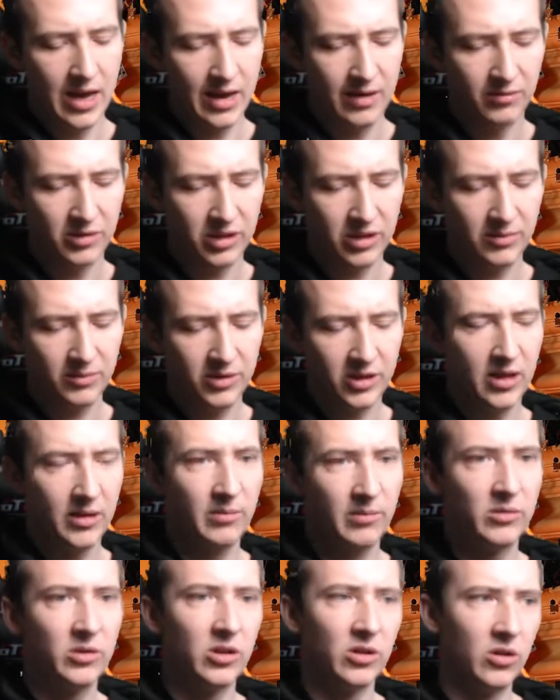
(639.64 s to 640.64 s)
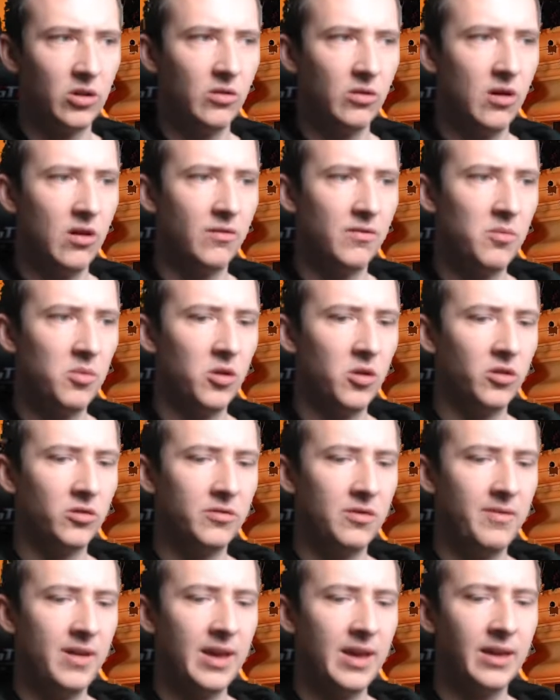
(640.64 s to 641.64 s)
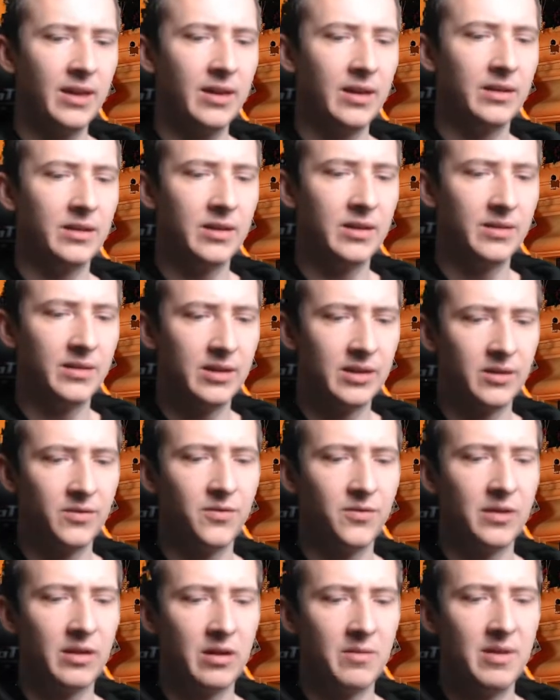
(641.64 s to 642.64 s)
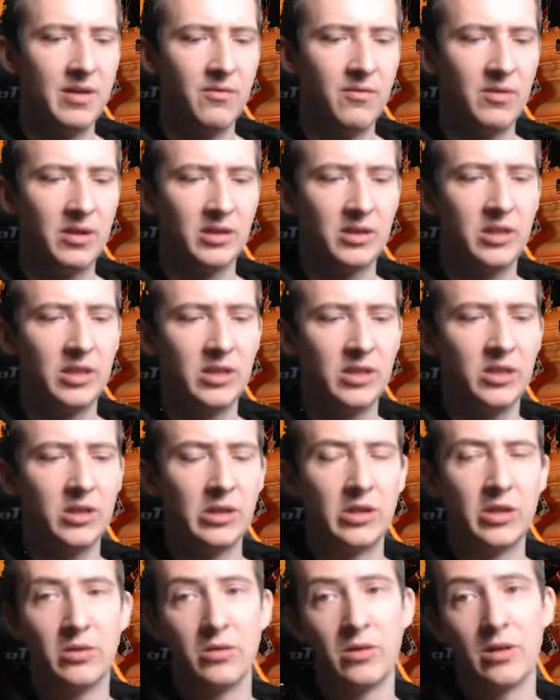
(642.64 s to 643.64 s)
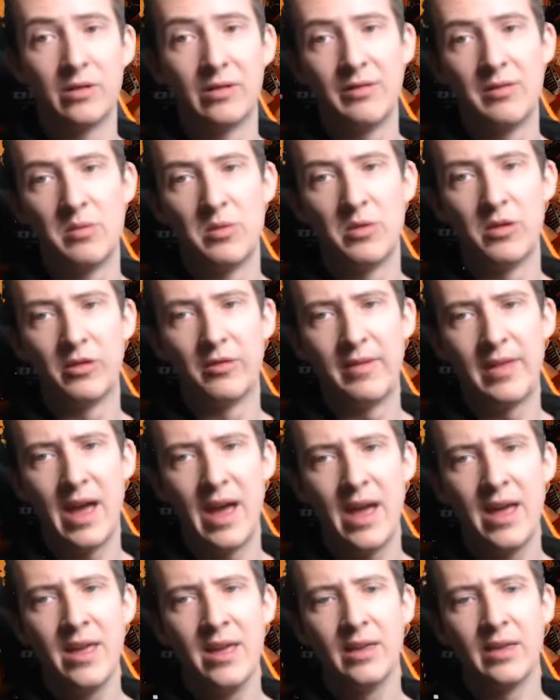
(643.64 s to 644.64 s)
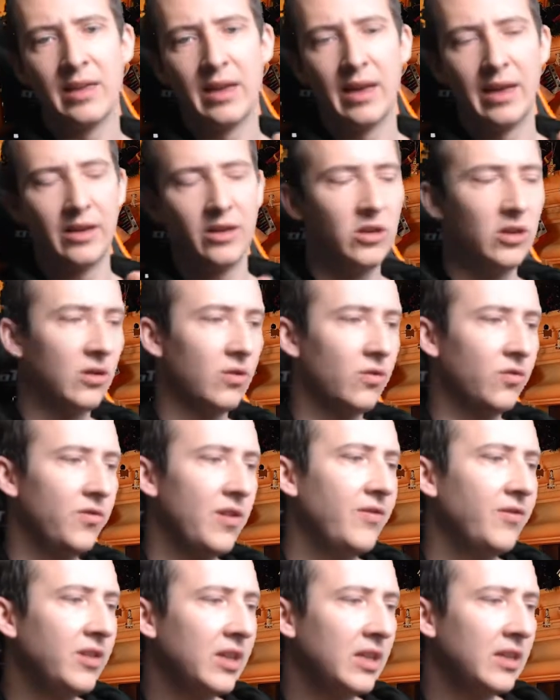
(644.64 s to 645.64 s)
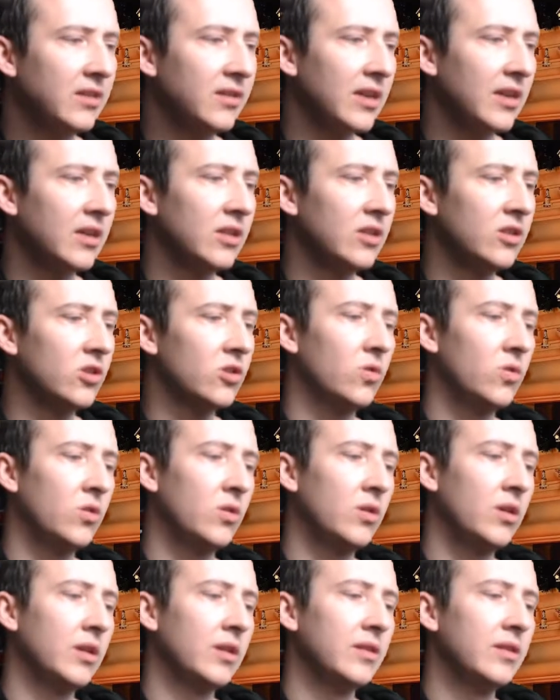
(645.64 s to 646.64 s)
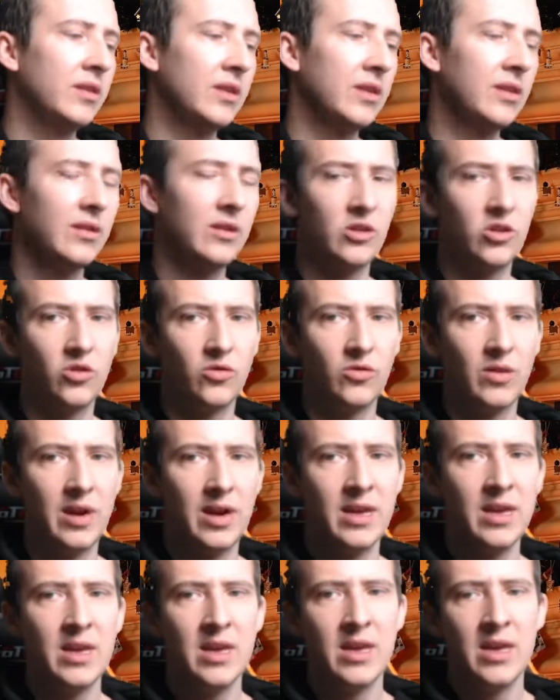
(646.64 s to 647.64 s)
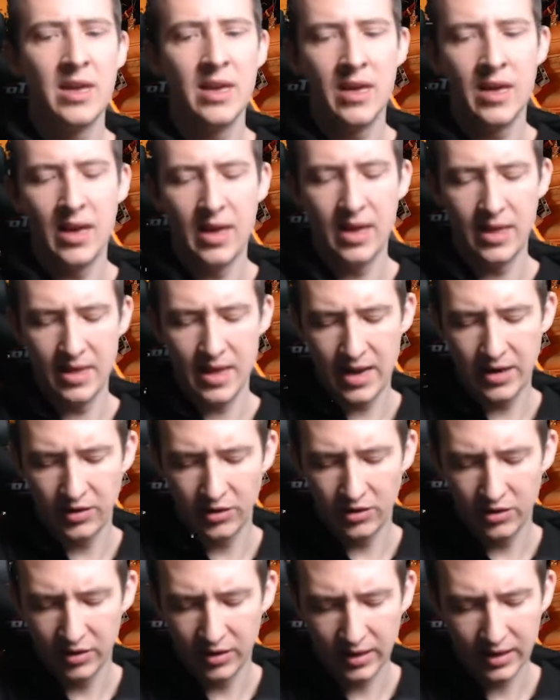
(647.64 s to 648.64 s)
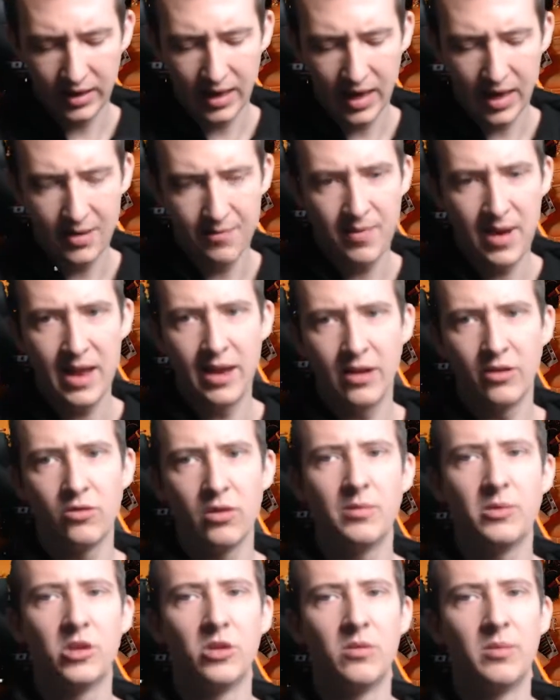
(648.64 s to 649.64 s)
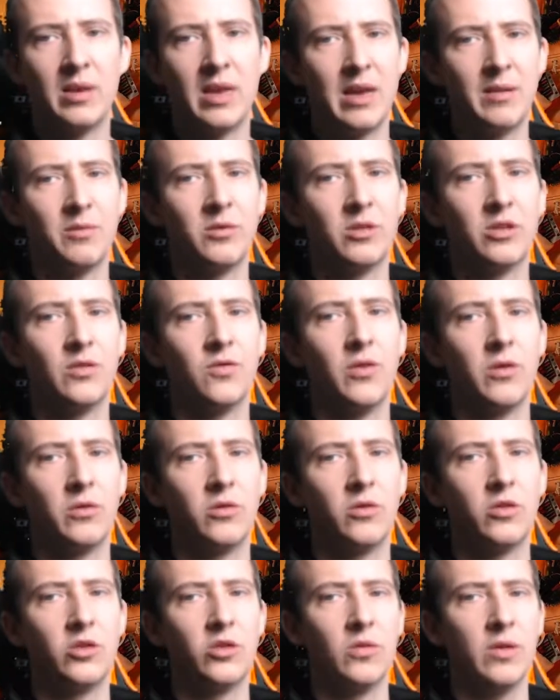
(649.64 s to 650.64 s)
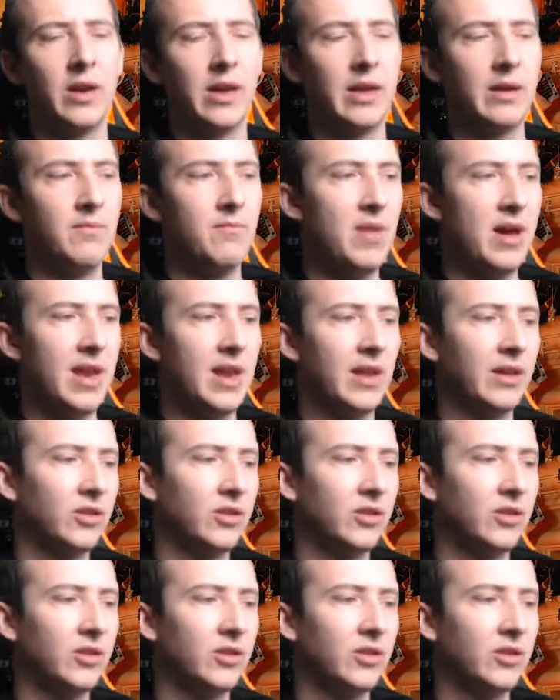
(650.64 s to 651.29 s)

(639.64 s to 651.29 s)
Sometimes I go overboard with it because it does feel a bit rusty, so don't go overboard with that. Like good old 15 seconds or until it's dry, and then you should get a better grip, so be able to focus your aim better.